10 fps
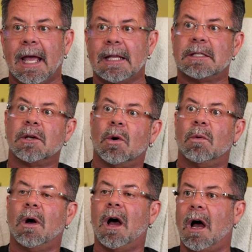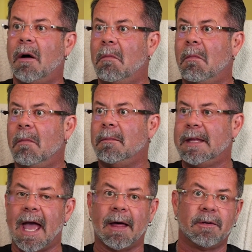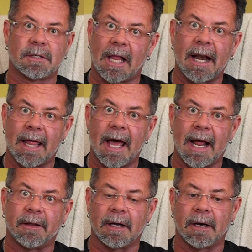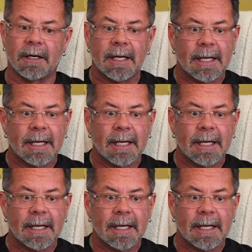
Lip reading: And so, yeah, there's a lot of that out there.